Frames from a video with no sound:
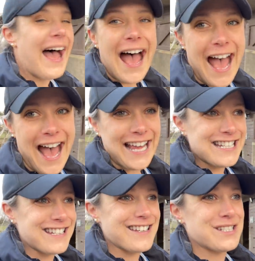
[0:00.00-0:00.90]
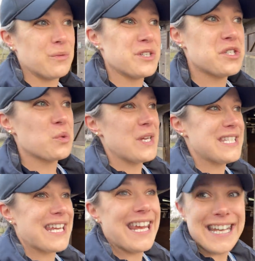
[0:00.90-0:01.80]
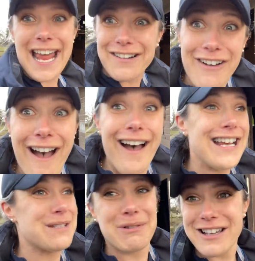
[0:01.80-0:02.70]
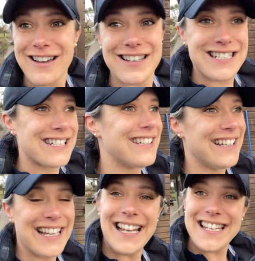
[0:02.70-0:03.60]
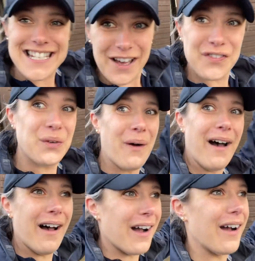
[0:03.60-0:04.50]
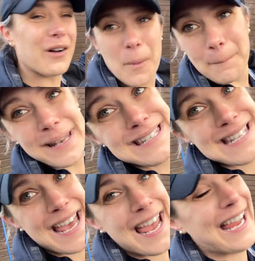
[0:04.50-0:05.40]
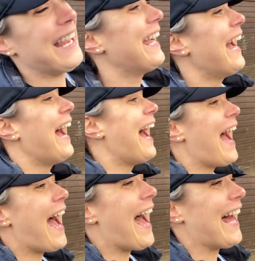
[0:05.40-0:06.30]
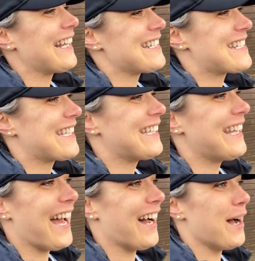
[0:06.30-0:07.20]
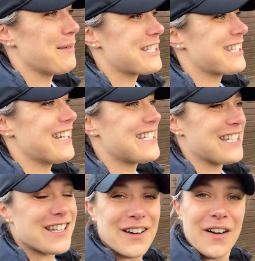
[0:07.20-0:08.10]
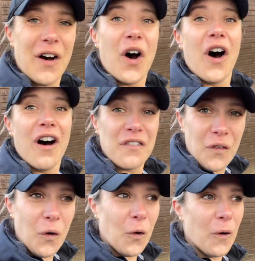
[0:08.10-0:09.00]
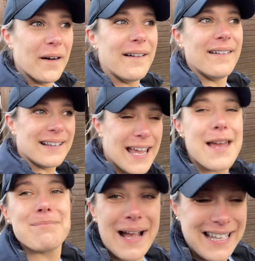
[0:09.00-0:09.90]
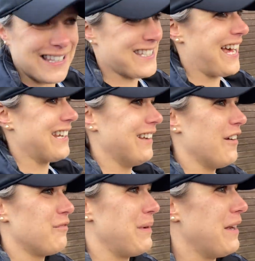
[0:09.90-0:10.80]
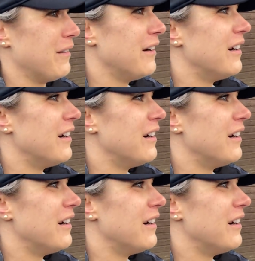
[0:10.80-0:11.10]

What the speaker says: and I still want to squeeze in a ride because it is after work on Monday. And yeah, I'm excited for getting back in the saddle. I've been,